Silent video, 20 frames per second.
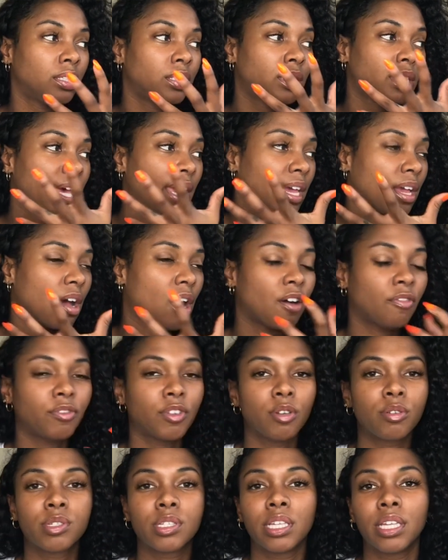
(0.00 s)
take off
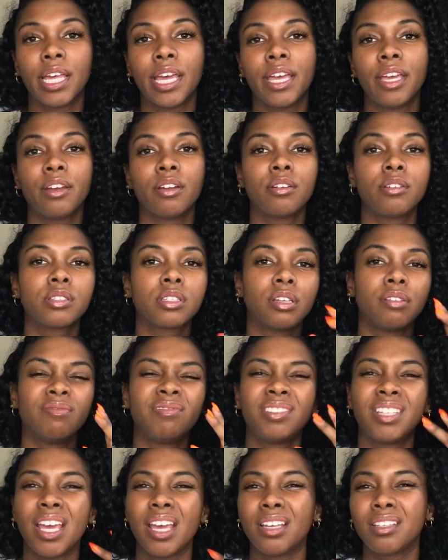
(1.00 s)
those layers
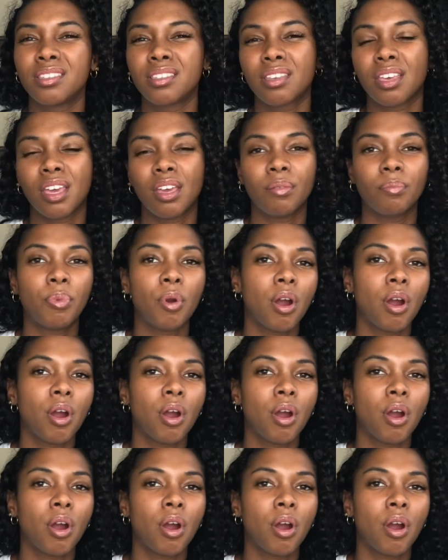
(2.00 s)
of dead skin